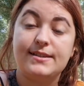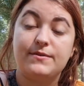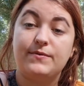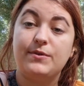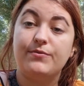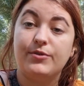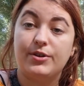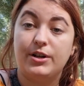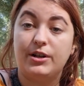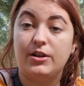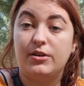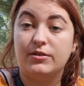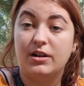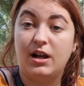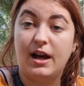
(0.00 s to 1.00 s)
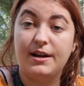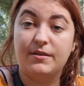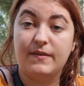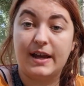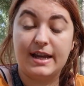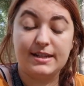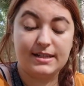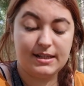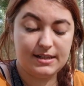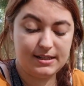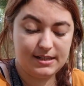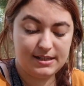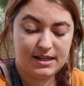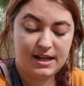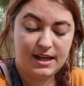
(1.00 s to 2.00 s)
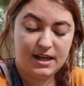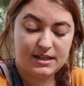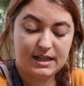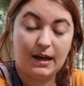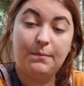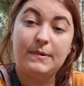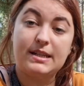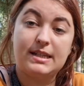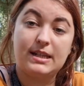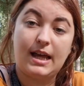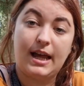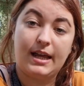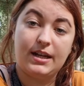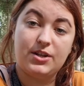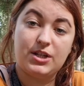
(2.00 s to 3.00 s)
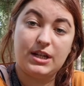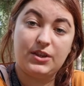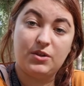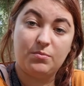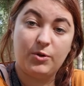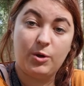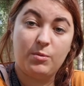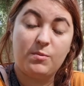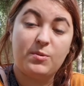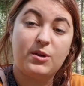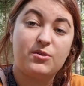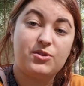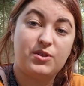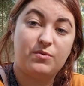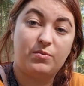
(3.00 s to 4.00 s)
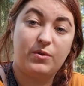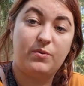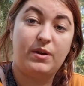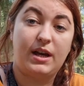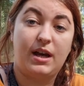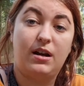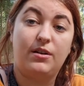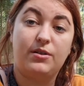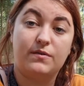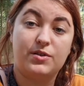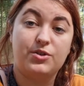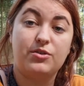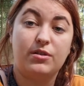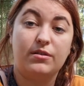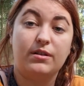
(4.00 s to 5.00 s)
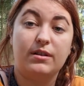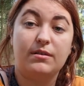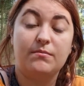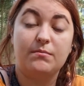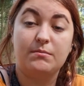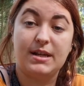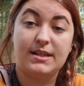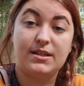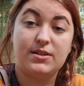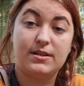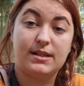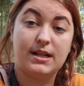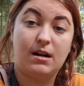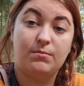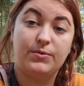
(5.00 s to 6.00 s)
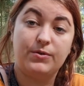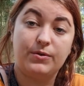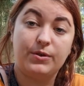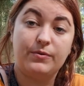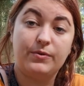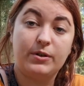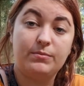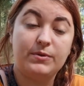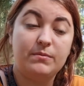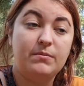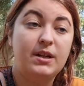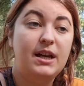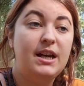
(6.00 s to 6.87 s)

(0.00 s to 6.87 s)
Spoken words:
If you've got a long line of ancestors, tap into that energy at the moment, because you will get a lot of strong messages come through from them.